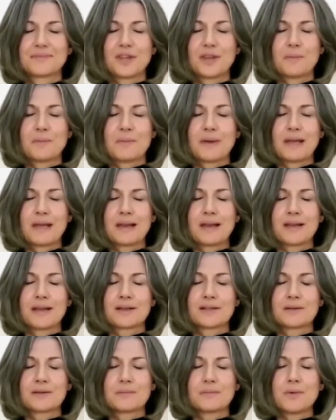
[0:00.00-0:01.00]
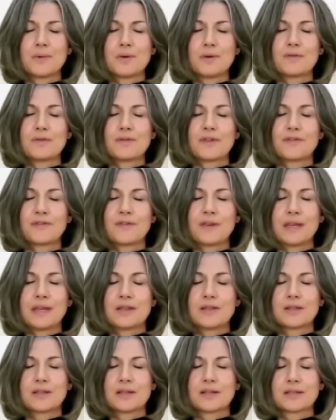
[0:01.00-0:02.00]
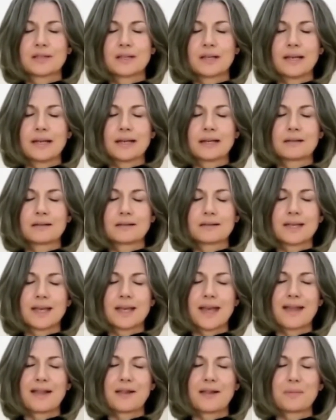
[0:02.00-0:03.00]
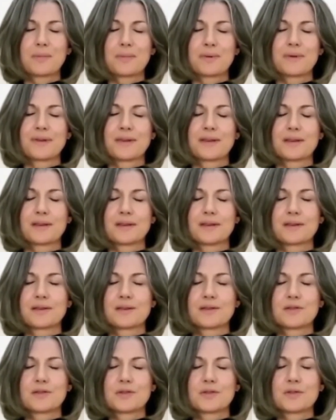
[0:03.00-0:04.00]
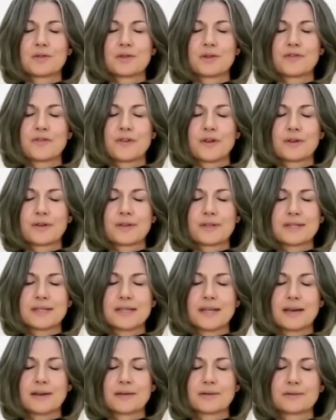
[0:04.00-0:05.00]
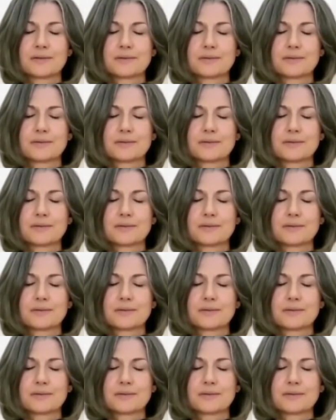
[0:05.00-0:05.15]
You may like to move the feet just a little to help draw your focus down.